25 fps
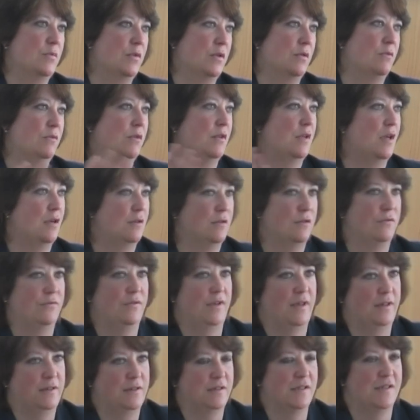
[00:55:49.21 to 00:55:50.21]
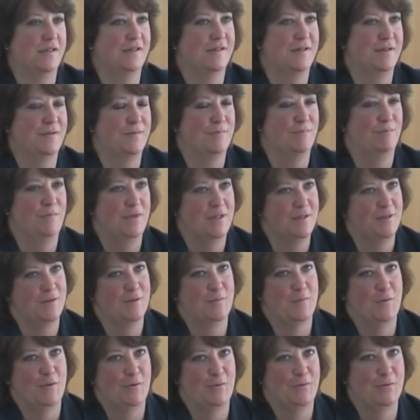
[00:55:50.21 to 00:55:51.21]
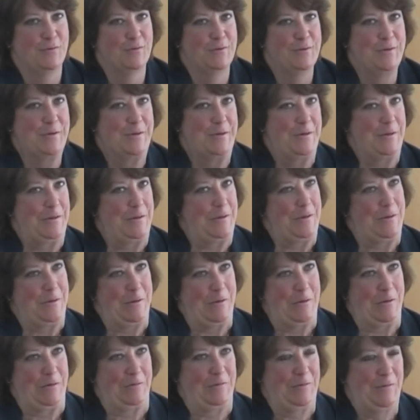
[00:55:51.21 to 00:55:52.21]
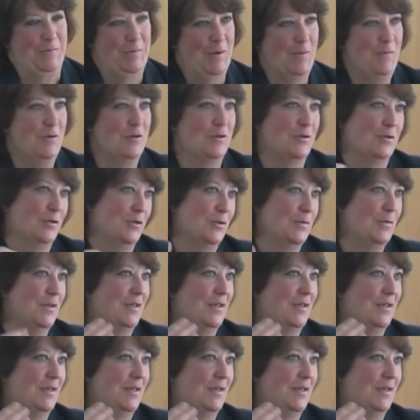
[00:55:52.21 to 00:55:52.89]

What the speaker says: but without affecting the business models of the publishers.